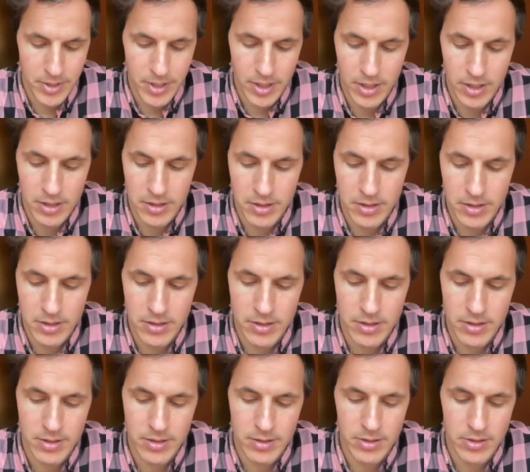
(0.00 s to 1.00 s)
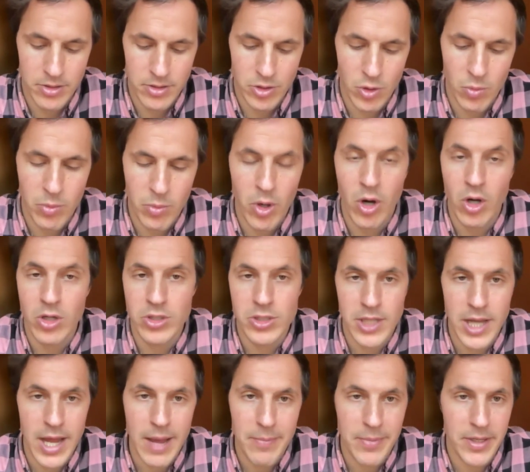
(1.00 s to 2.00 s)

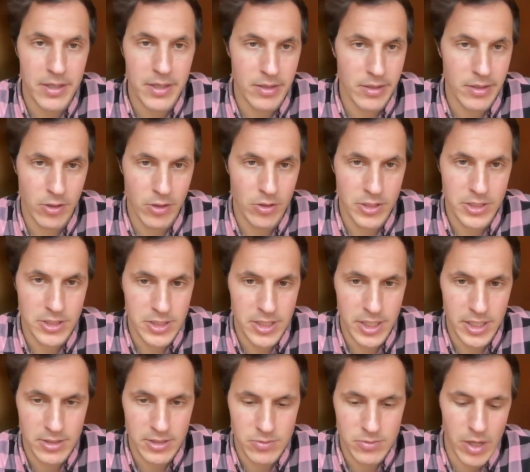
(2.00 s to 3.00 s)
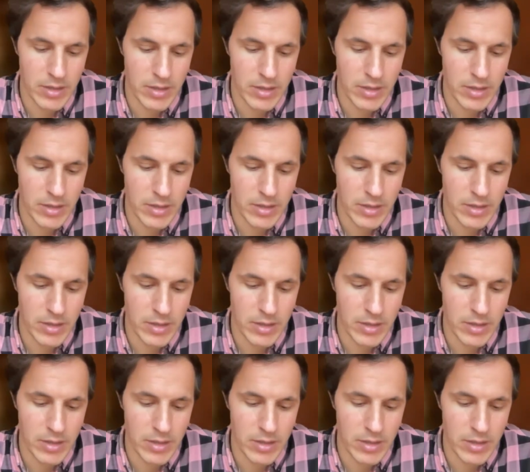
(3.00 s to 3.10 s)
boss happy and all these things.